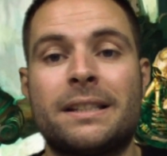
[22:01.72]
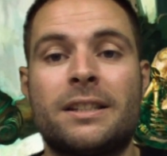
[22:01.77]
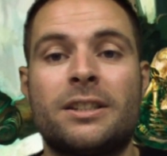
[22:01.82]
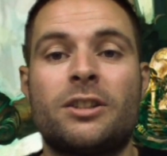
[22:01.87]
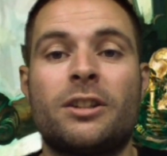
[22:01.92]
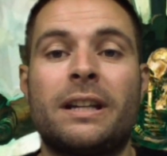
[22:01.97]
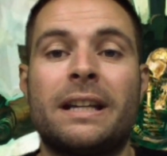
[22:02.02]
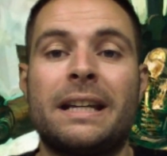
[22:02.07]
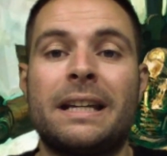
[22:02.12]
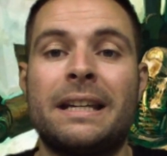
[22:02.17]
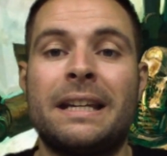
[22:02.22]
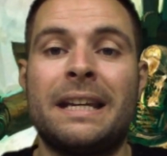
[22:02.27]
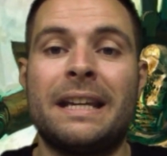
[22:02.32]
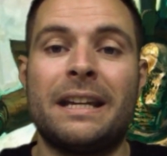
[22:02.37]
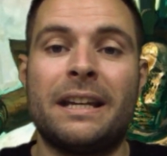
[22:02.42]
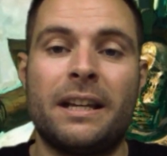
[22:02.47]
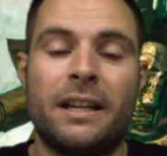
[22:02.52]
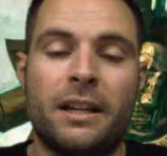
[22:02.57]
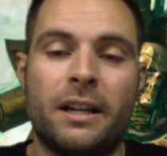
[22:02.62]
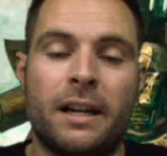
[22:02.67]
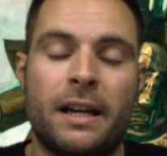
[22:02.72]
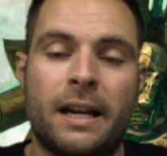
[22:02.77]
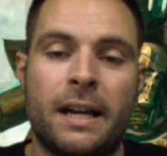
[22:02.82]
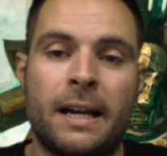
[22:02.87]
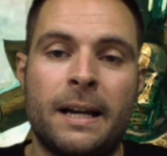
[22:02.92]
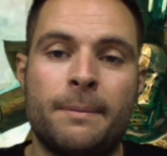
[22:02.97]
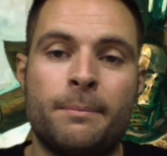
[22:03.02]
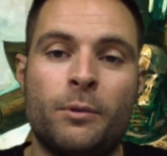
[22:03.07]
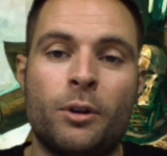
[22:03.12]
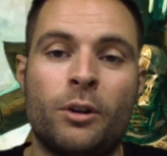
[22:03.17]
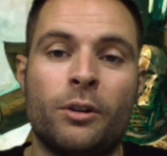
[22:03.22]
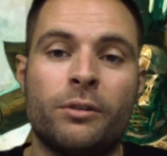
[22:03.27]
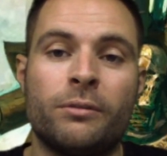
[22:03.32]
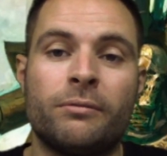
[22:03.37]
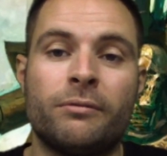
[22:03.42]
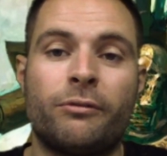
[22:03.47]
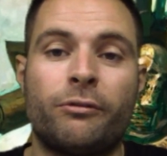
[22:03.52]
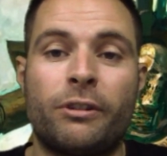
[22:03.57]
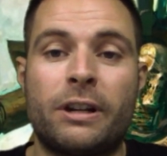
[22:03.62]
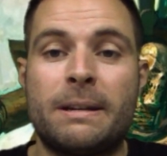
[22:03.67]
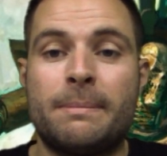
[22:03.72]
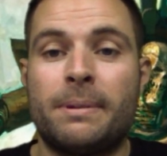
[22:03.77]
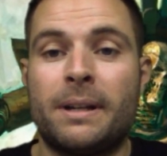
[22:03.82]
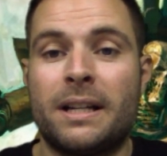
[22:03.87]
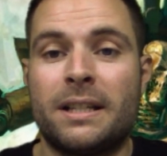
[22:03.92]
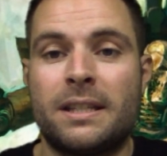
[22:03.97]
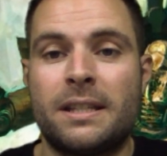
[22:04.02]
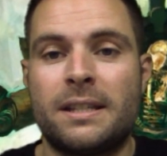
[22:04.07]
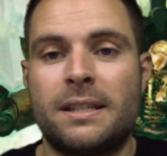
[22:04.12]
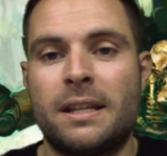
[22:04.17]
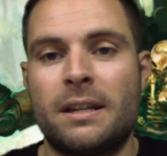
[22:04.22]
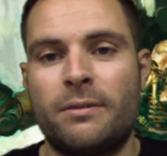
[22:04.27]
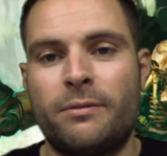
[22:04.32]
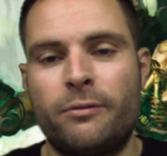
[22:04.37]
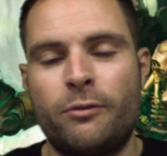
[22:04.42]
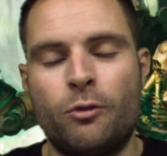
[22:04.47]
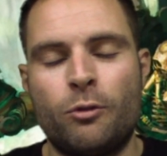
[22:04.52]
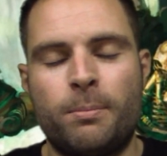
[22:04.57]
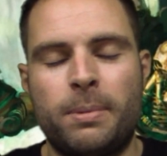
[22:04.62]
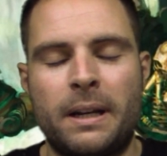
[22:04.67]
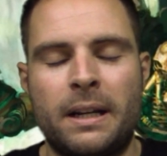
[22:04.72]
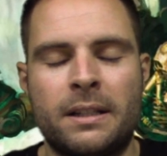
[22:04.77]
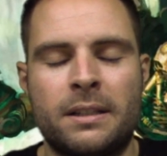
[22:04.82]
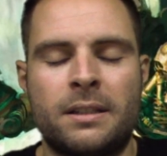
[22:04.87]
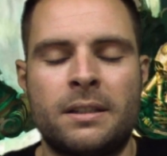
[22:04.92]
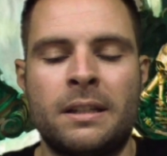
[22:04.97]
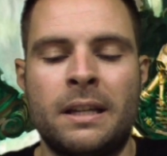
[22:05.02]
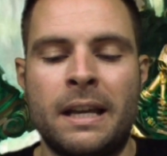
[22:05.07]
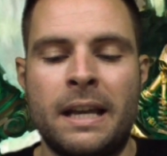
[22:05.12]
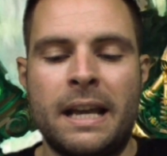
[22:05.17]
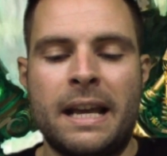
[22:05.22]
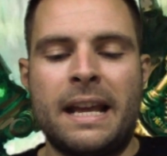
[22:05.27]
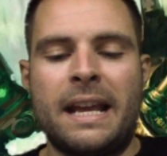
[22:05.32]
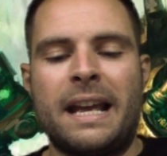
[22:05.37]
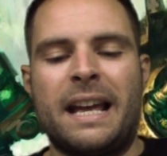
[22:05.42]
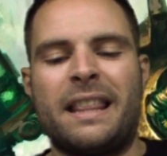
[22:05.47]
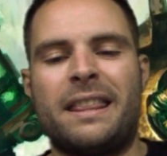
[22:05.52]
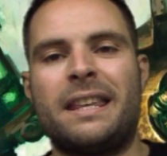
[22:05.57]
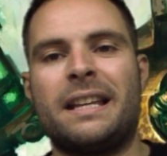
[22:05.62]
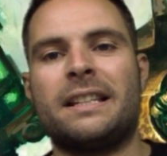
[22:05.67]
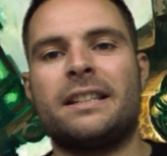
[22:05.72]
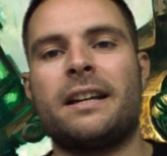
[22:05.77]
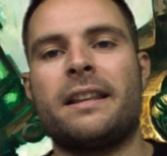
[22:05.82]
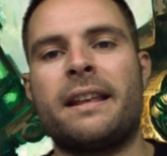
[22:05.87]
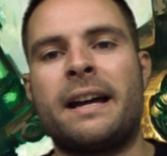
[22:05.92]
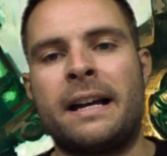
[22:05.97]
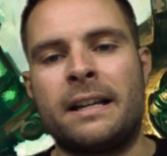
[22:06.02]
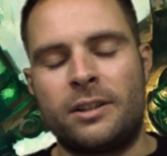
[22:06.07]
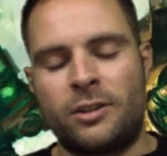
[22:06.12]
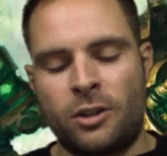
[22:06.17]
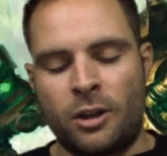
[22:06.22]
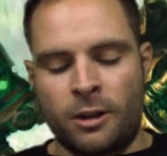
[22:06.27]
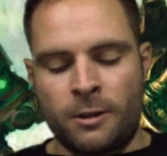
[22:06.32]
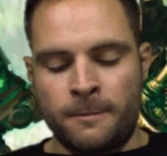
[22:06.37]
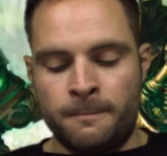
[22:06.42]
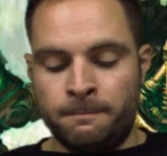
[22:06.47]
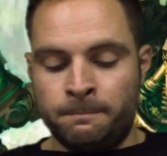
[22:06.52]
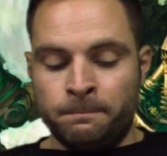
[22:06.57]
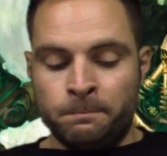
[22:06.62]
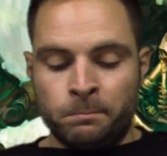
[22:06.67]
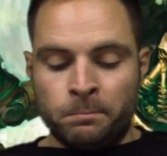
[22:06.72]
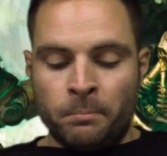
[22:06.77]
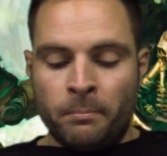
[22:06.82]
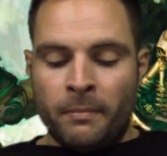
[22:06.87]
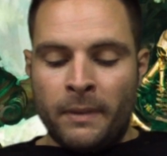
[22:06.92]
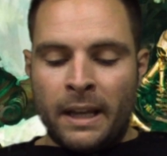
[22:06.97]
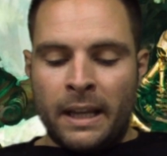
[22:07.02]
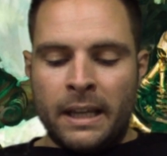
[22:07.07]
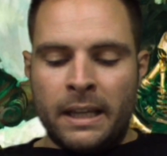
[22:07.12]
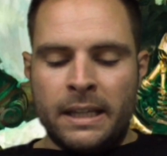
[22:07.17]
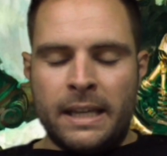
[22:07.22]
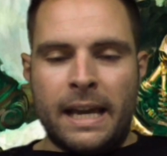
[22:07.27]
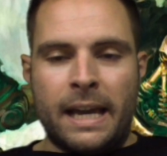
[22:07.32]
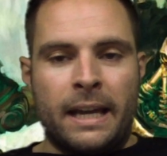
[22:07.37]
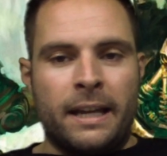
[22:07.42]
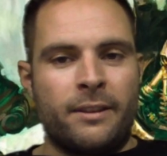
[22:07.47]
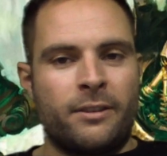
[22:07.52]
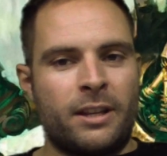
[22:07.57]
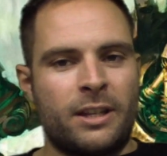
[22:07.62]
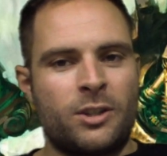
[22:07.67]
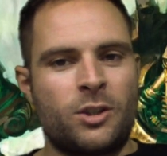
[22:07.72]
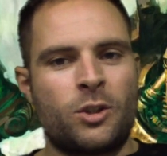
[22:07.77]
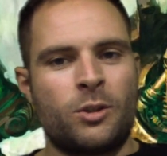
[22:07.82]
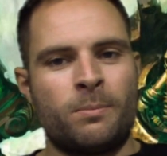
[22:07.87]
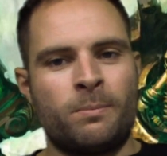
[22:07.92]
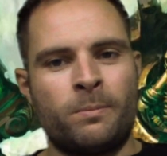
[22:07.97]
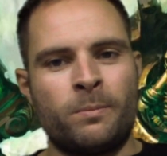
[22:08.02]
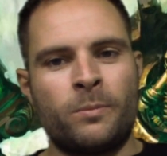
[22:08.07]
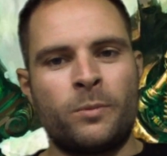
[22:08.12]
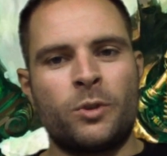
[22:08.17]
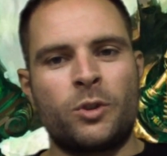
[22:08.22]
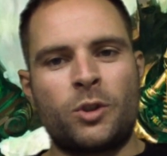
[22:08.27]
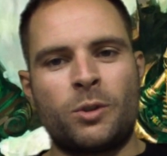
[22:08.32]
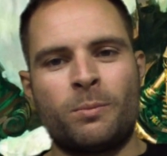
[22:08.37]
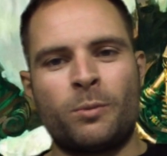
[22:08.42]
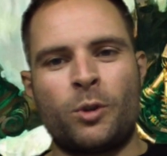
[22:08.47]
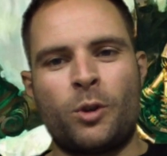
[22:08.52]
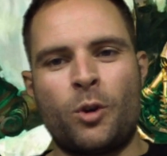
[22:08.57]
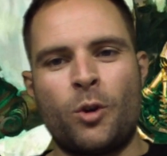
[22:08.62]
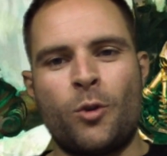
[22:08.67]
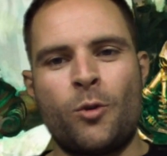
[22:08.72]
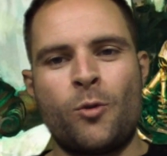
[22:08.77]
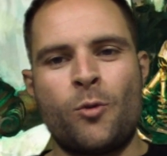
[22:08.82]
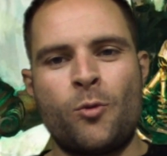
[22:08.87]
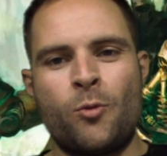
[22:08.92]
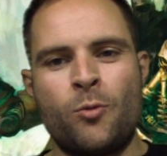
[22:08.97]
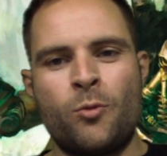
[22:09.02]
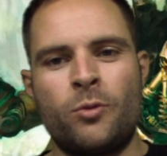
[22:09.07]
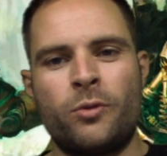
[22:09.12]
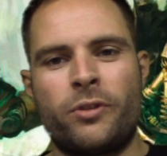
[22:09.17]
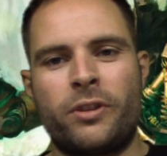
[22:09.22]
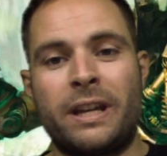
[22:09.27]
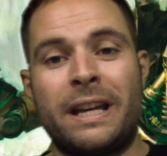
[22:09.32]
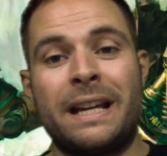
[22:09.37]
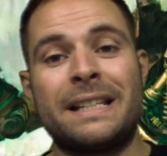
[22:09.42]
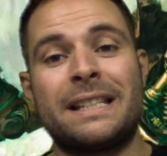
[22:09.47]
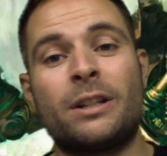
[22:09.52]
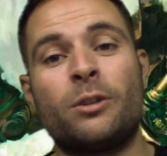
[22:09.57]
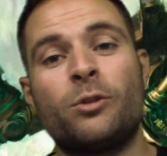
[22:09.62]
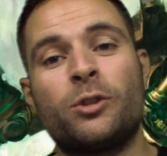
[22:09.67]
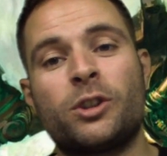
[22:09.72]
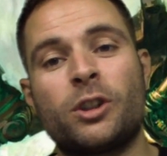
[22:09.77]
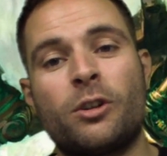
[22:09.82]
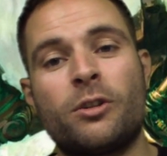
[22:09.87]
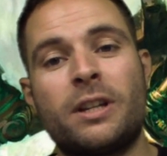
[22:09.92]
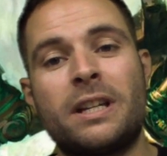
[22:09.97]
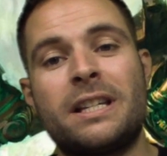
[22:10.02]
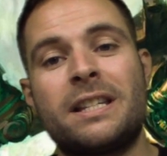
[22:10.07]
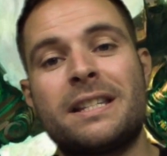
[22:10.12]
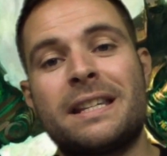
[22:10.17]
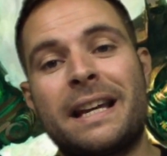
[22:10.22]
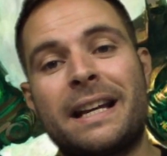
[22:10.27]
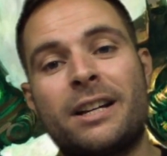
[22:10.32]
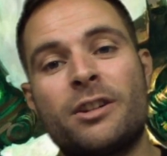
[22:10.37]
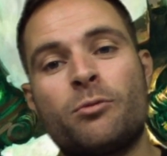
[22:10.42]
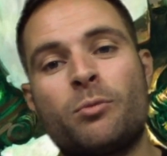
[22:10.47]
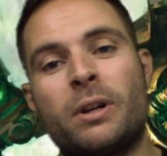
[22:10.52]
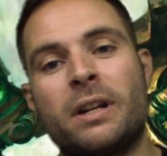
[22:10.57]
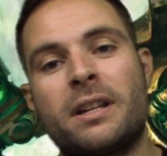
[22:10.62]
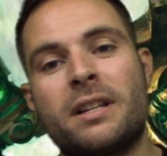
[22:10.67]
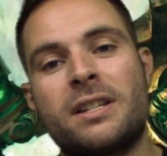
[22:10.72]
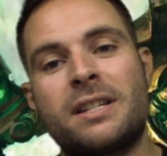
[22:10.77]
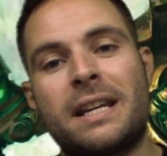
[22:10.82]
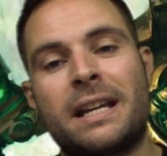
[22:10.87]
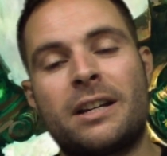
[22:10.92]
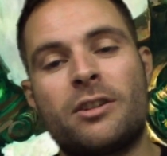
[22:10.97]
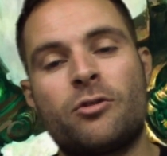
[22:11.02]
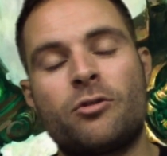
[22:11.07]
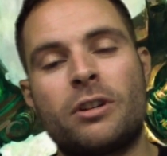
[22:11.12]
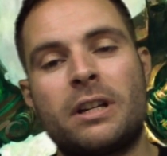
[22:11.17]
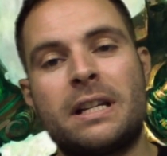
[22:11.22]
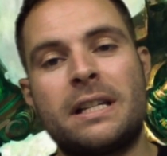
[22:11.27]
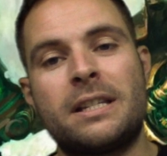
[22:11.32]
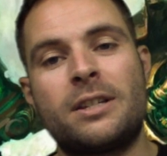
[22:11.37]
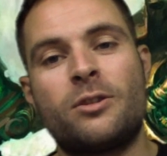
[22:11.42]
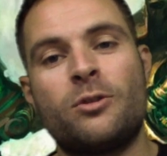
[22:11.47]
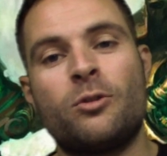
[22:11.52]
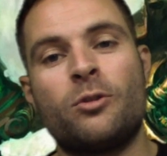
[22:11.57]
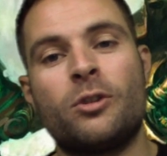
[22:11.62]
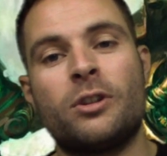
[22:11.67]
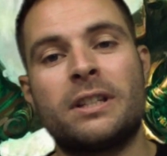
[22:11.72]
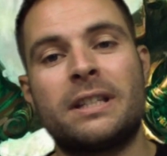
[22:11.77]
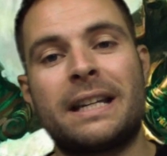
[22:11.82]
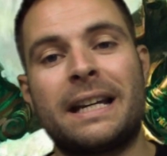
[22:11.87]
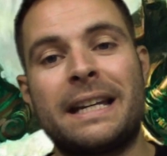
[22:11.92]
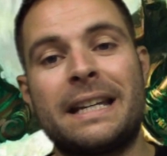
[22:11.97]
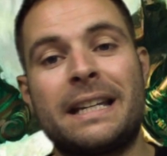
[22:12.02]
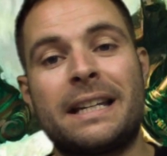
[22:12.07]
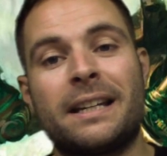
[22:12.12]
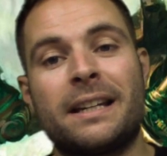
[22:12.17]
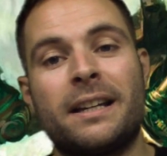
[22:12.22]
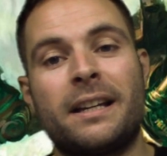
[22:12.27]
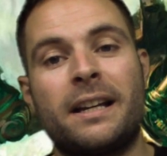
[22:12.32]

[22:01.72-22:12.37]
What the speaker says: so they can hit on 3+ instead of 4+, and things like that. So yeah, there's some cool things, and also one of the secondaries you can take.